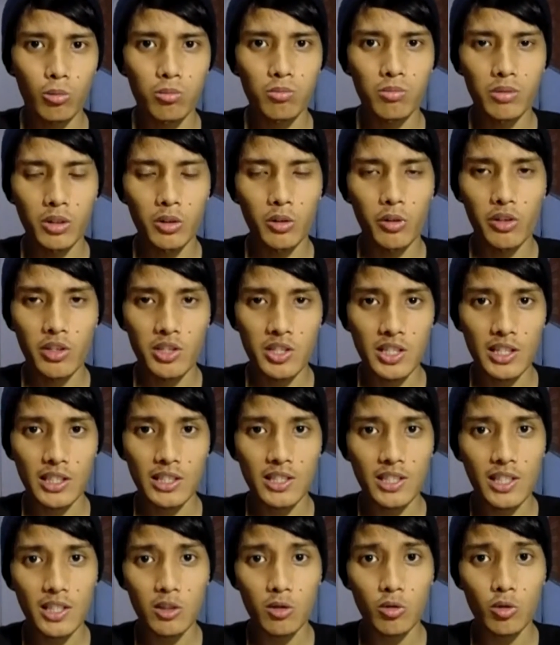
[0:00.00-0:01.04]
you know, The Sixth
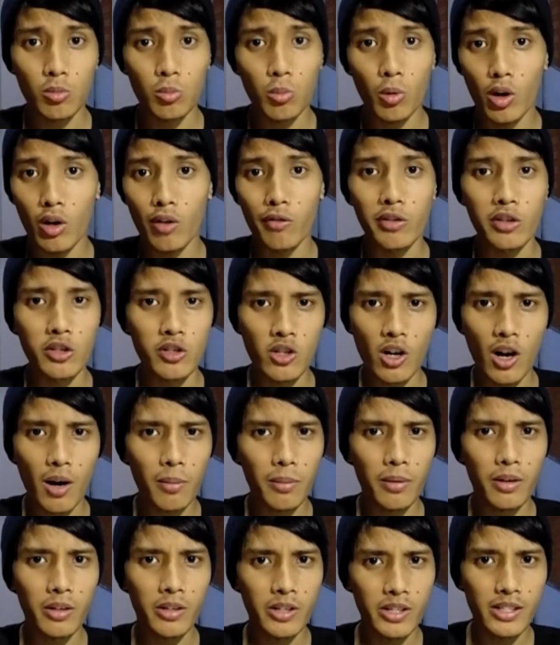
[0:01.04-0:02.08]
Sense was more of a
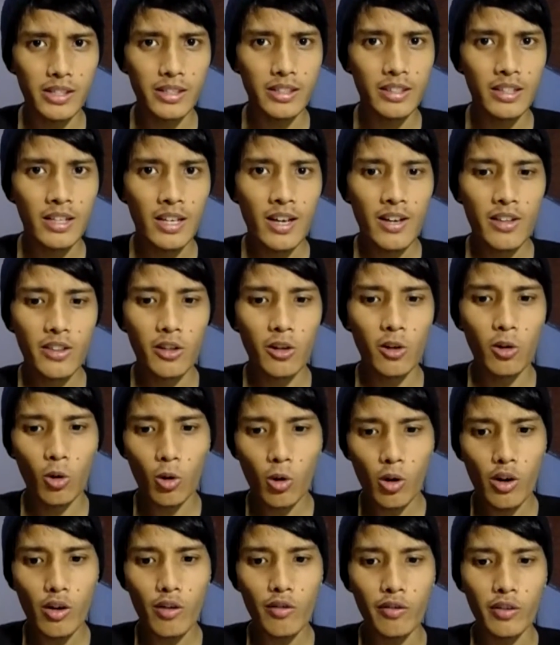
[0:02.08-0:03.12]
drama, really, than a
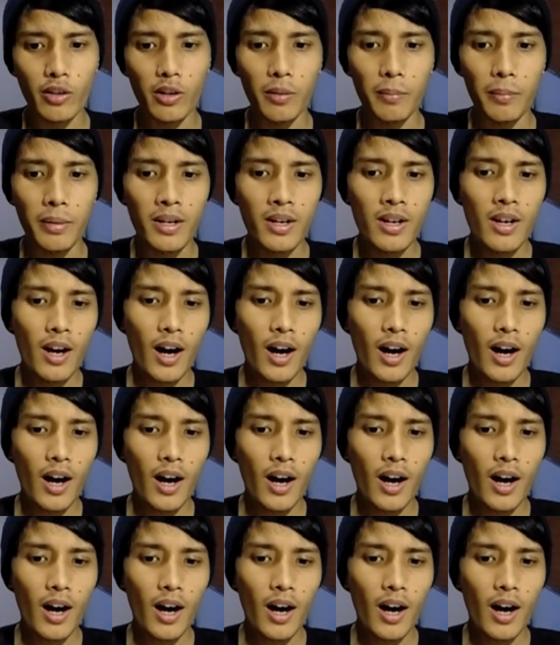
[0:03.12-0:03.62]
horror film.